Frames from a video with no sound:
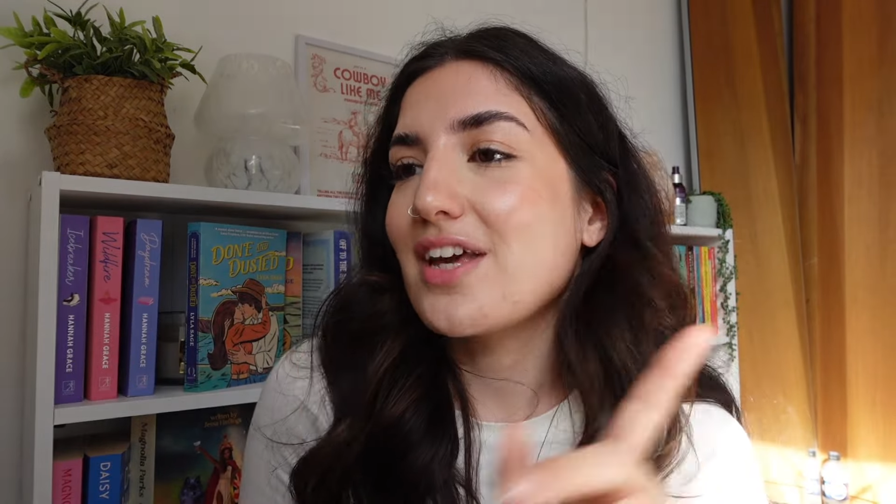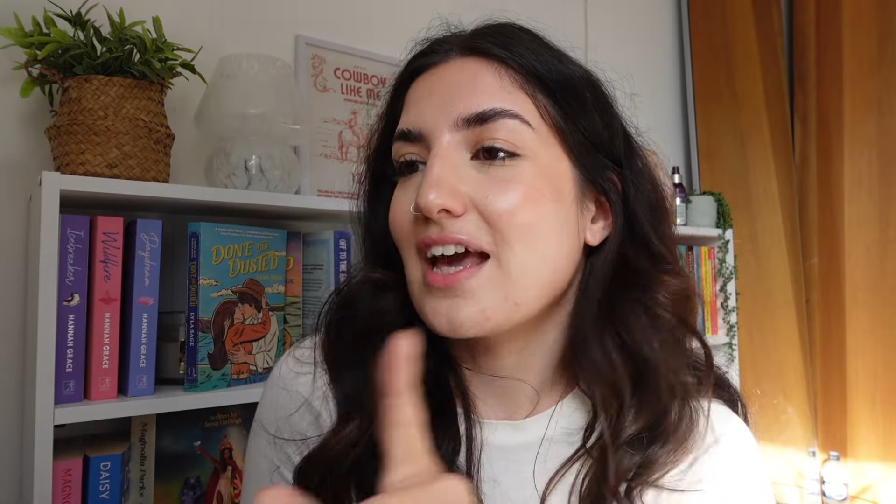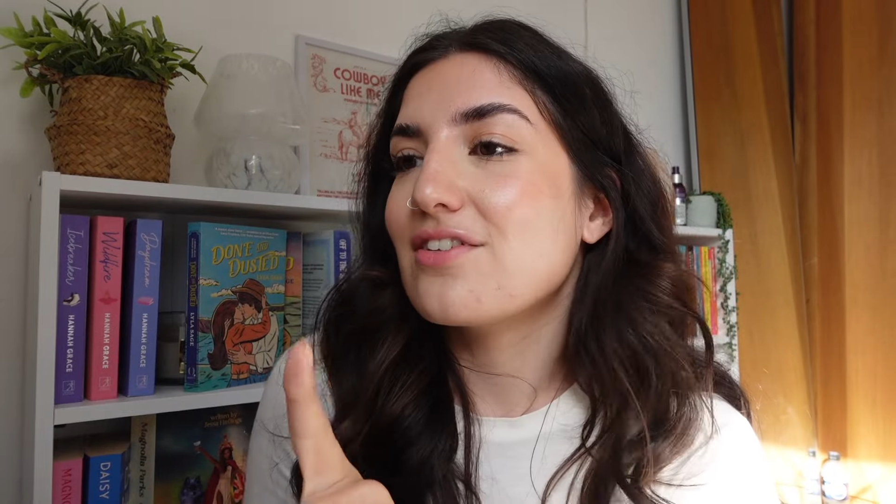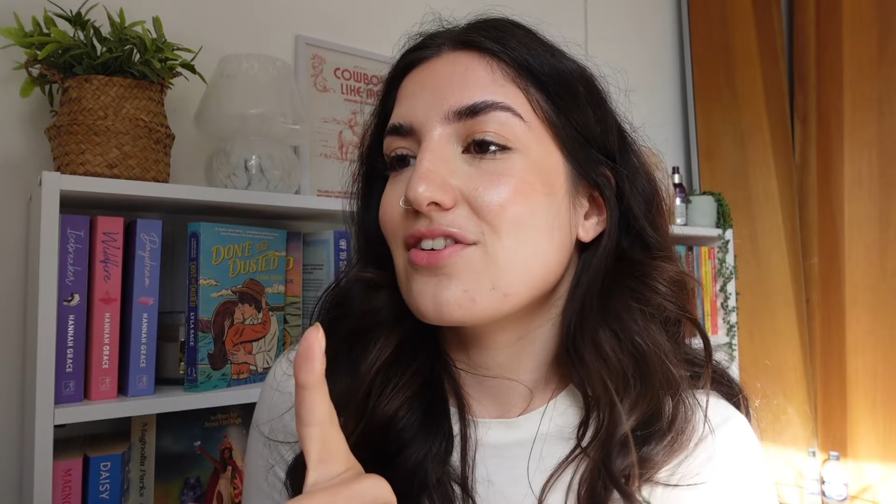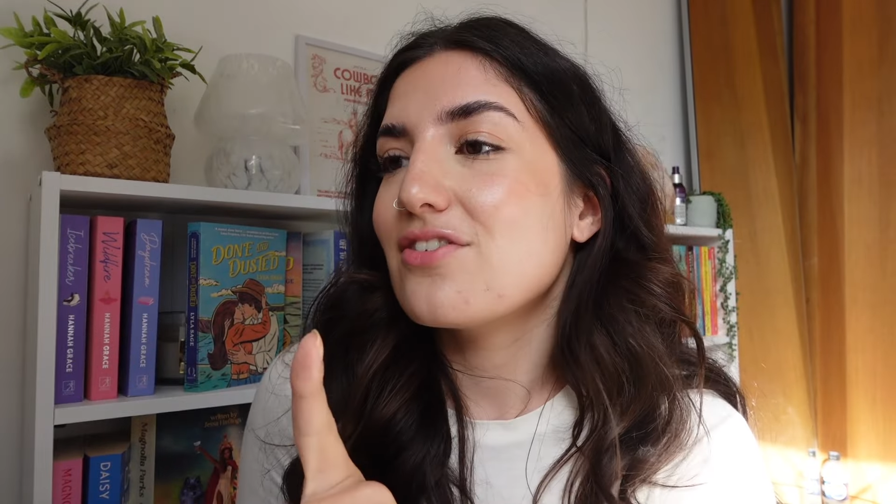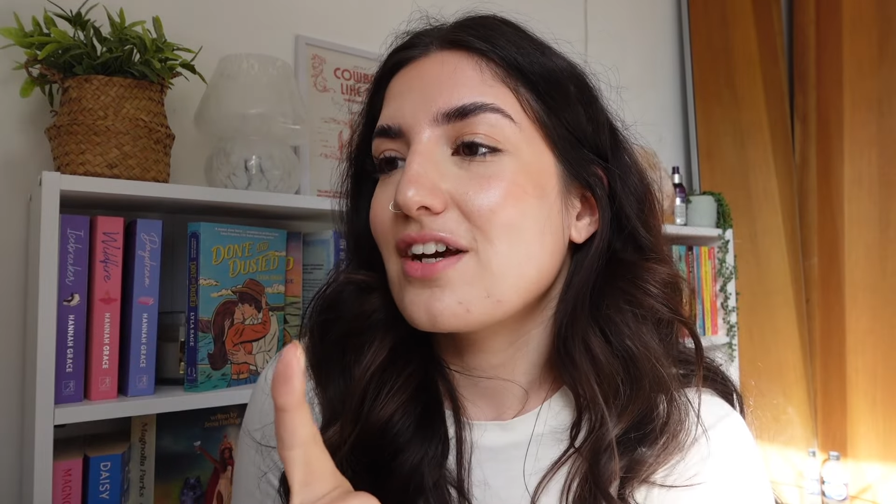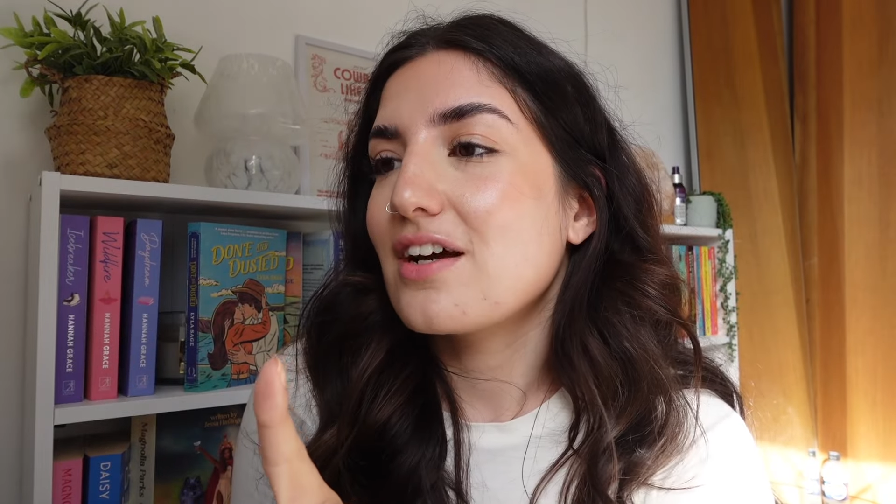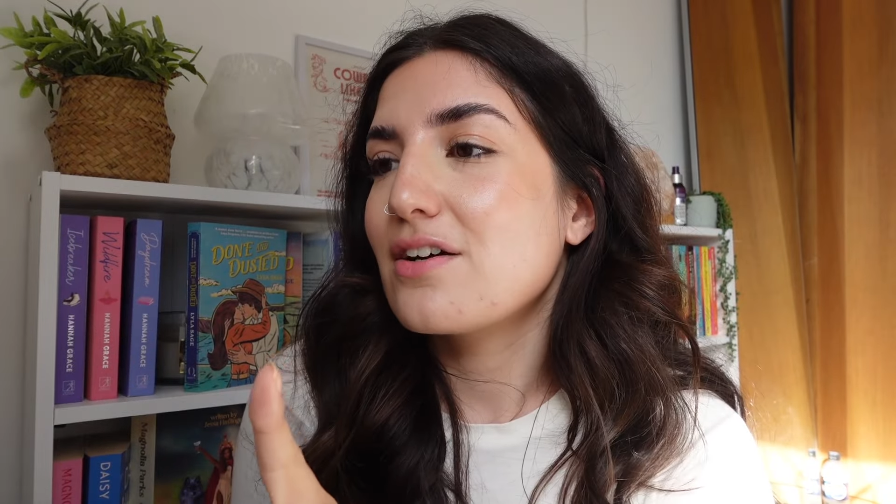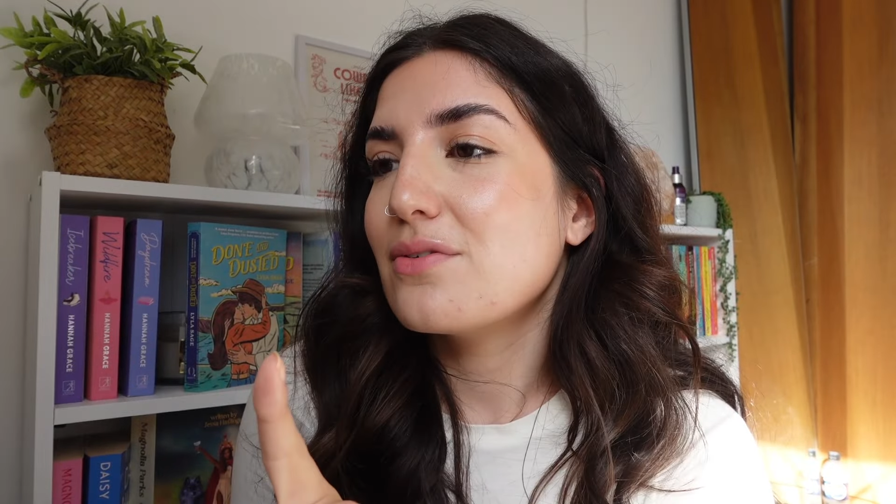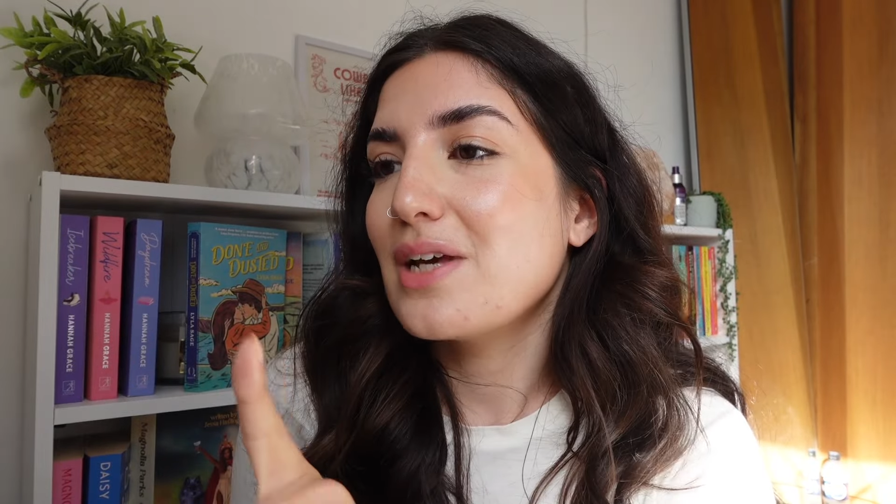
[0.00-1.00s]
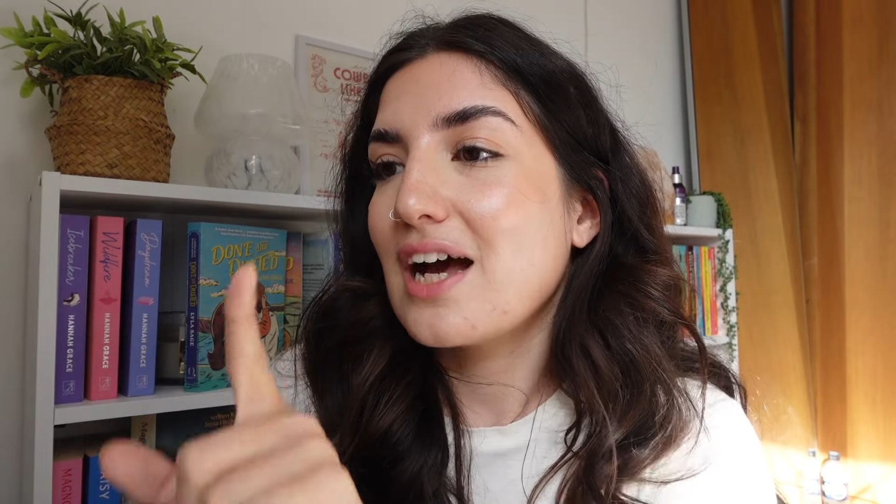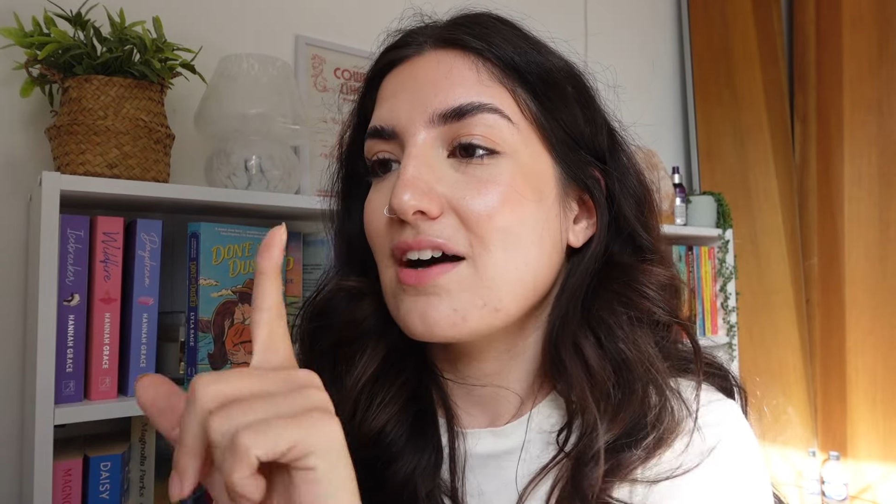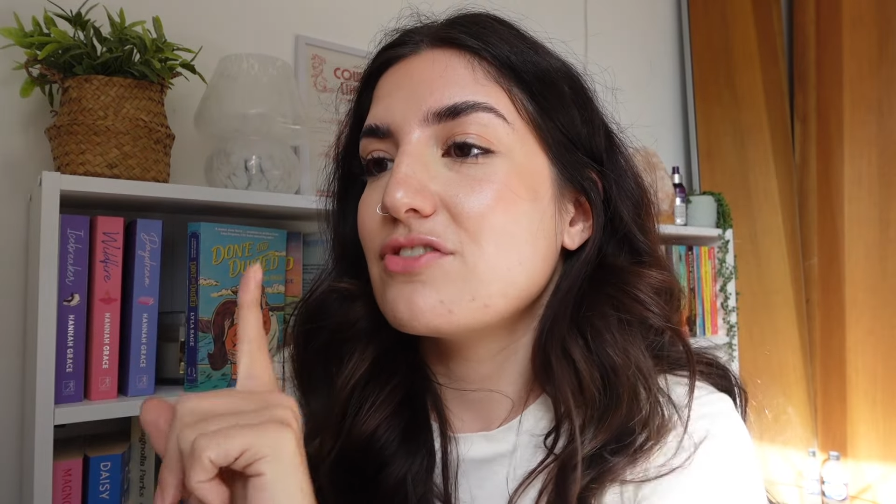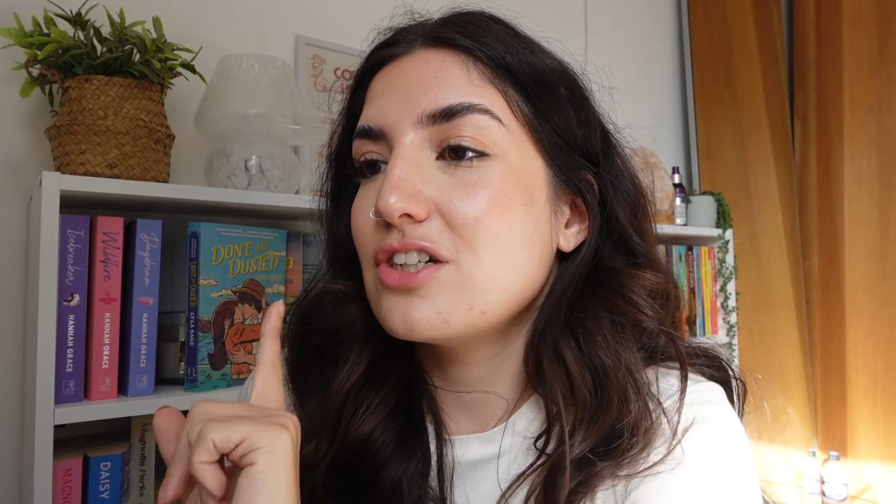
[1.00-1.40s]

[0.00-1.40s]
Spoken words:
Okay, so now we have